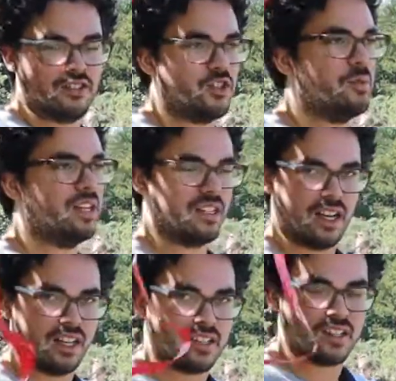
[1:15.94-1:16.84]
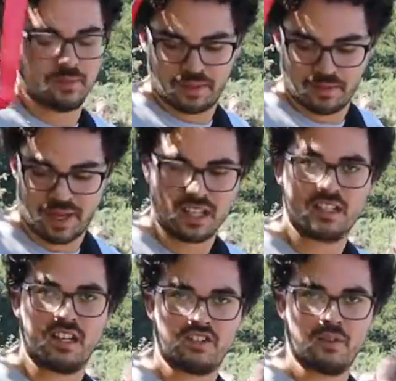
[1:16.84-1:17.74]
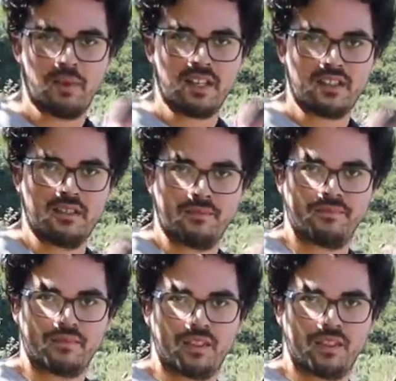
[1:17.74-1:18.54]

Too many, honestly. Like 20 or something, no?